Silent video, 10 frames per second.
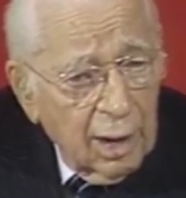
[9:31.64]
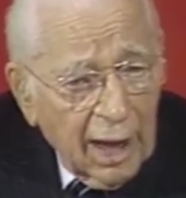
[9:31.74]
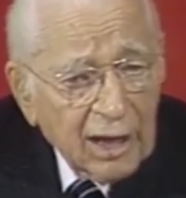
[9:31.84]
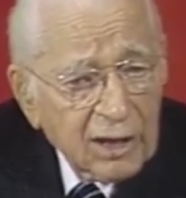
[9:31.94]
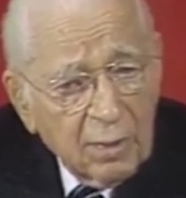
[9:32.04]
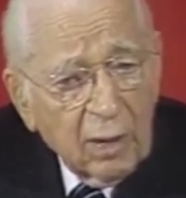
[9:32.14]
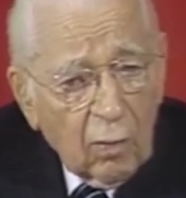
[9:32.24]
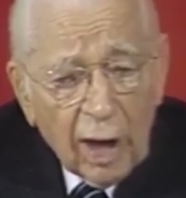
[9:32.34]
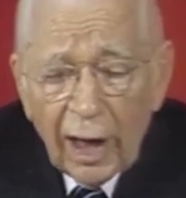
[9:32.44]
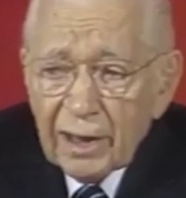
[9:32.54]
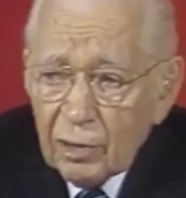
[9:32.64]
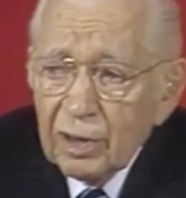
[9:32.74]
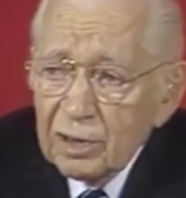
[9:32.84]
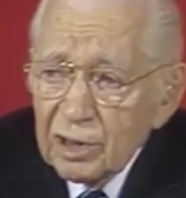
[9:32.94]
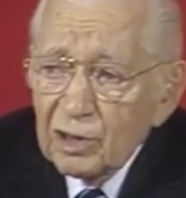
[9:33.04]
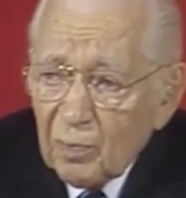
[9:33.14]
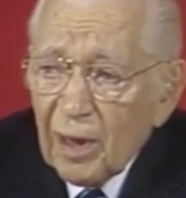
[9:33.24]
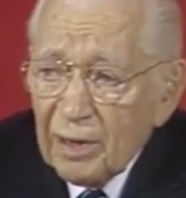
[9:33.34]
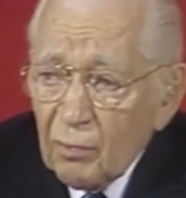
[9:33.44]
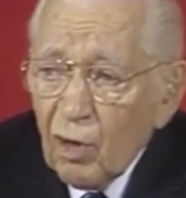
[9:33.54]
asked me why I couldn't just
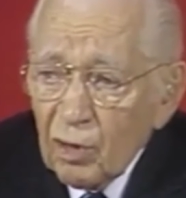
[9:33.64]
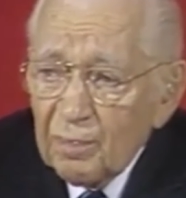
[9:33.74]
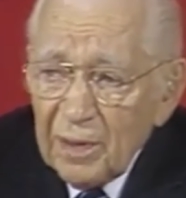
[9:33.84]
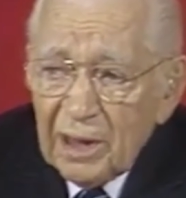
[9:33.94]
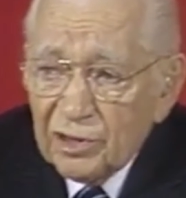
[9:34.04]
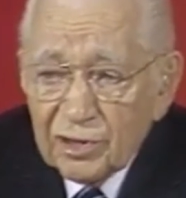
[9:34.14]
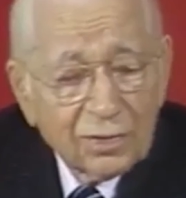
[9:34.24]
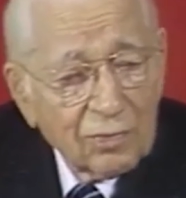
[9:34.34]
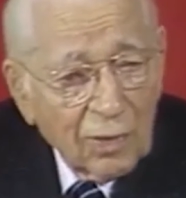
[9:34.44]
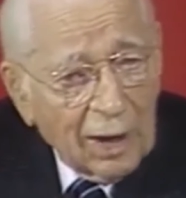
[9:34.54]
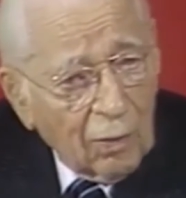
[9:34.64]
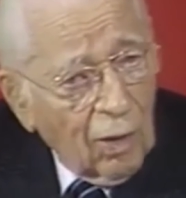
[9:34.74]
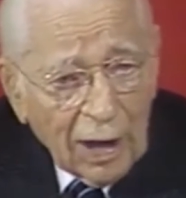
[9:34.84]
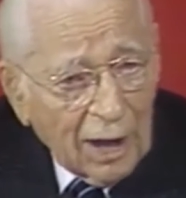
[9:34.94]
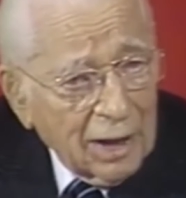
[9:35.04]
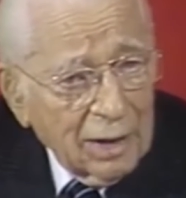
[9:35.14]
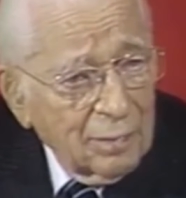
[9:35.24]
bring world peace right away.